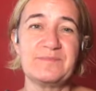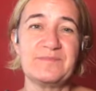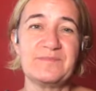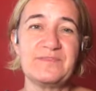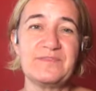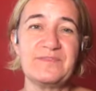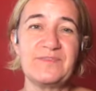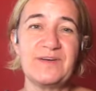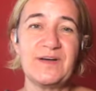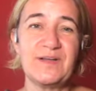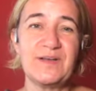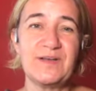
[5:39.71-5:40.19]

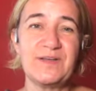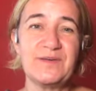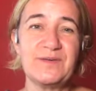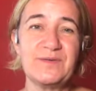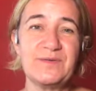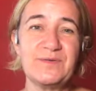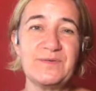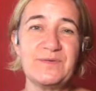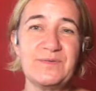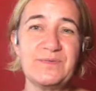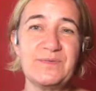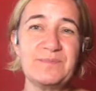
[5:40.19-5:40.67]

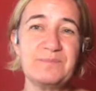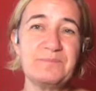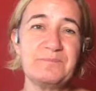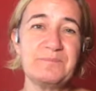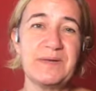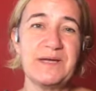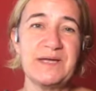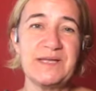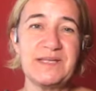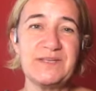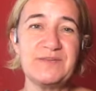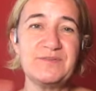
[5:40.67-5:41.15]
follow
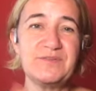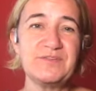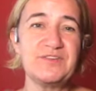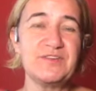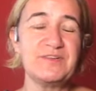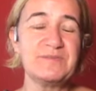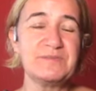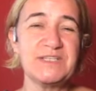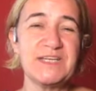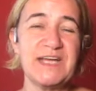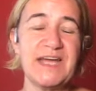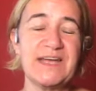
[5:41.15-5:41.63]
my
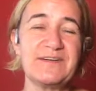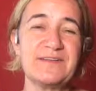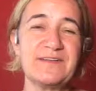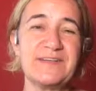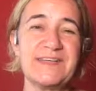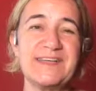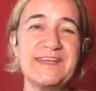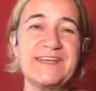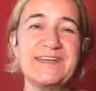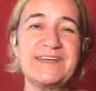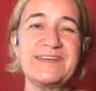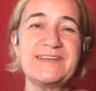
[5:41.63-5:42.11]
YouTube channel
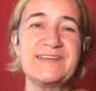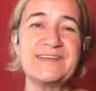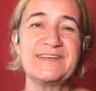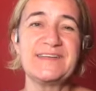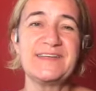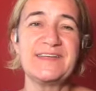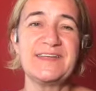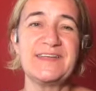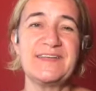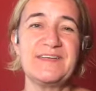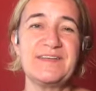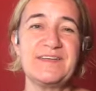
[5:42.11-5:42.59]
here
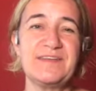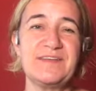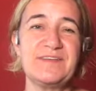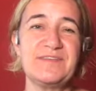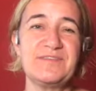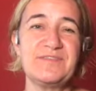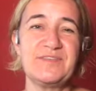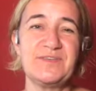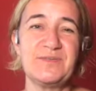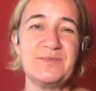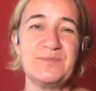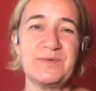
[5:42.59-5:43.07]

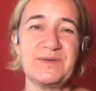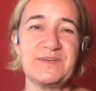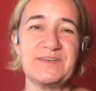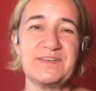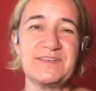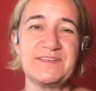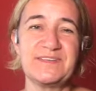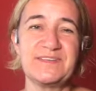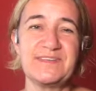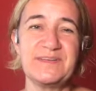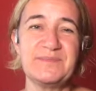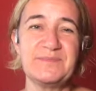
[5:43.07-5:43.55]
if you want
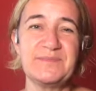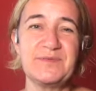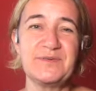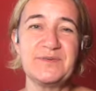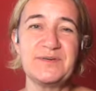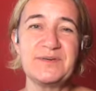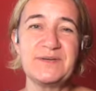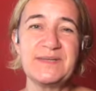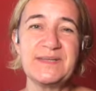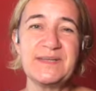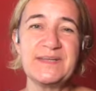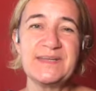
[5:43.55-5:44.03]
to see
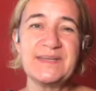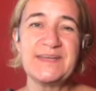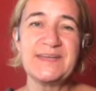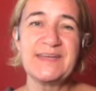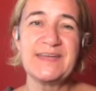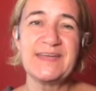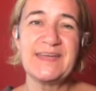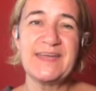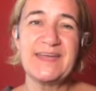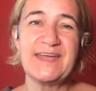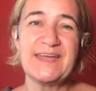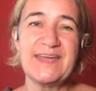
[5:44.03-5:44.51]
more.
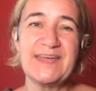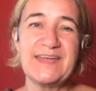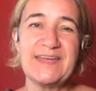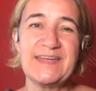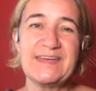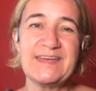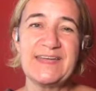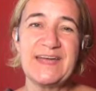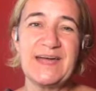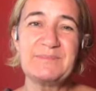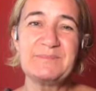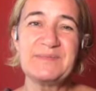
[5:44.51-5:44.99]

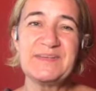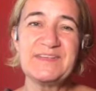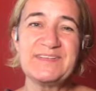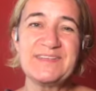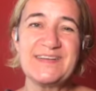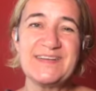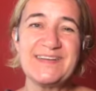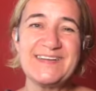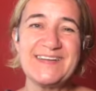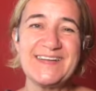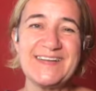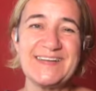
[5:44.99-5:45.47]
And happy
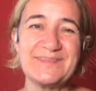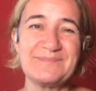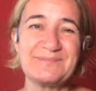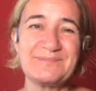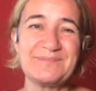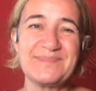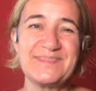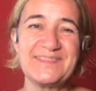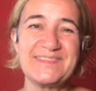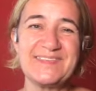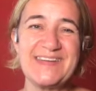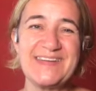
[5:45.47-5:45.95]
studying.
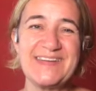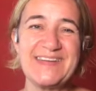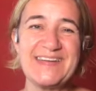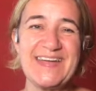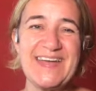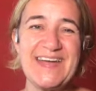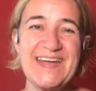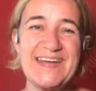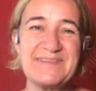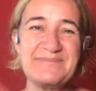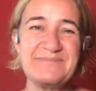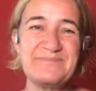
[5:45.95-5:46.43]
Take
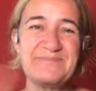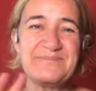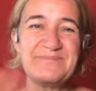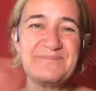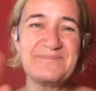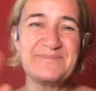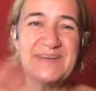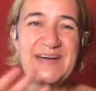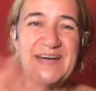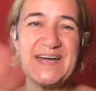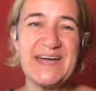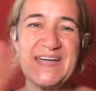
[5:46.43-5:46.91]
care.
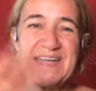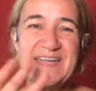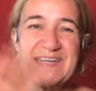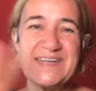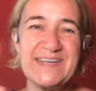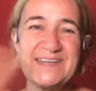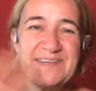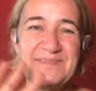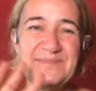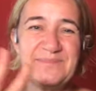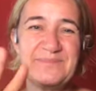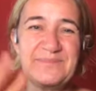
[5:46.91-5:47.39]

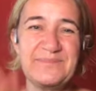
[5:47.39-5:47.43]
Bye.